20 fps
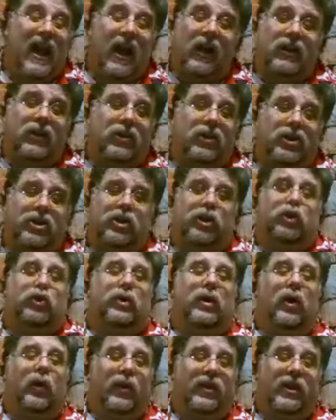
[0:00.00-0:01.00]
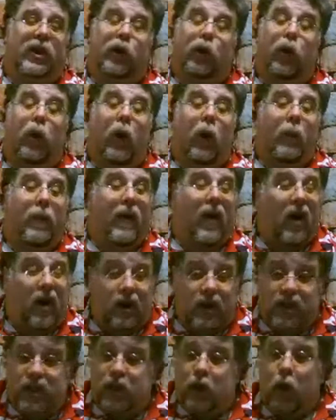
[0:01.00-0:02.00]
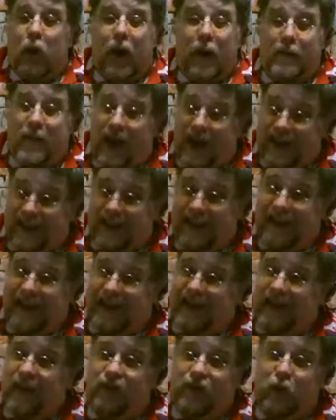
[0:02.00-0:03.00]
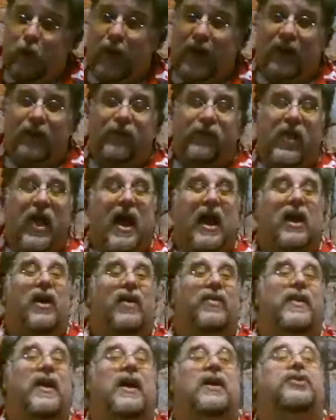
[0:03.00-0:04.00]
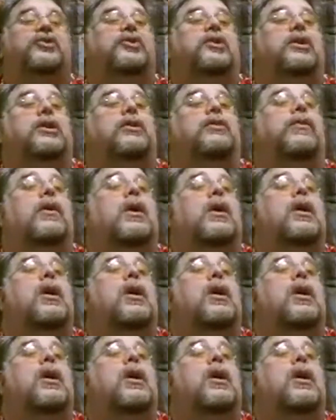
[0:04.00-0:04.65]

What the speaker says: I used to drill with a crowbar, so I'm not going to give you any flack on that, Steve.